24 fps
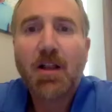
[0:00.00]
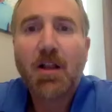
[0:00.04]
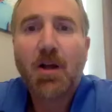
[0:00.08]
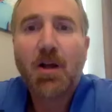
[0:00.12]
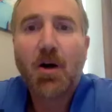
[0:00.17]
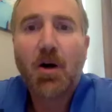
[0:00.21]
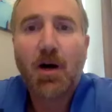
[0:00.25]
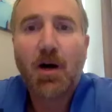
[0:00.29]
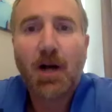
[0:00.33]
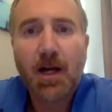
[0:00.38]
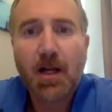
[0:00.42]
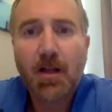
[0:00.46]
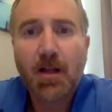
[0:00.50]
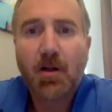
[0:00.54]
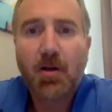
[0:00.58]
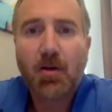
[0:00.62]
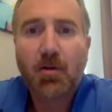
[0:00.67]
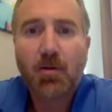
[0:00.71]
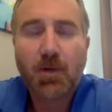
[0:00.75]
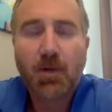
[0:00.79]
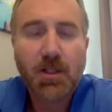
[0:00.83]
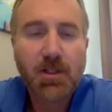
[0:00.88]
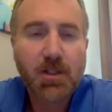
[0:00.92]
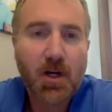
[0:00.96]
long are
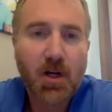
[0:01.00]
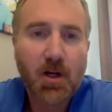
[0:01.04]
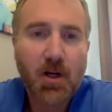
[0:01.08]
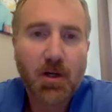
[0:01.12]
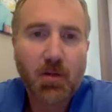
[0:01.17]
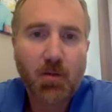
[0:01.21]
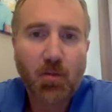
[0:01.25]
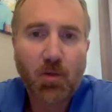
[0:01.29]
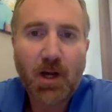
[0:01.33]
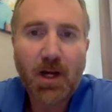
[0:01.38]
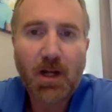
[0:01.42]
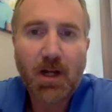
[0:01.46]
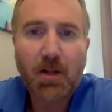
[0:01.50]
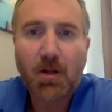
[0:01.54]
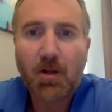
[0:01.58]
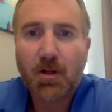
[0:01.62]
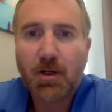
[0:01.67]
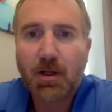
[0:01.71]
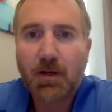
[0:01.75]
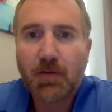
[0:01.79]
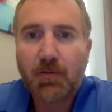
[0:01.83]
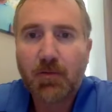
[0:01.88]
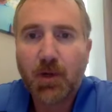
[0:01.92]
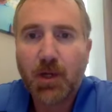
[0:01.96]
we talking? How
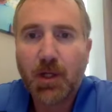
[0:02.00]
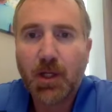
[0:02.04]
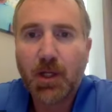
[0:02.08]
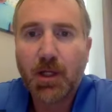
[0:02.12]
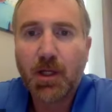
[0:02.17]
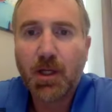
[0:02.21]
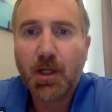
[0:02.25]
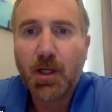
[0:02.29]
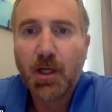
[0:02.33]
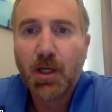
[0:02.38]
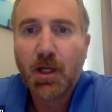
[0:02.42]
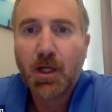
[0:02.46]
long if we,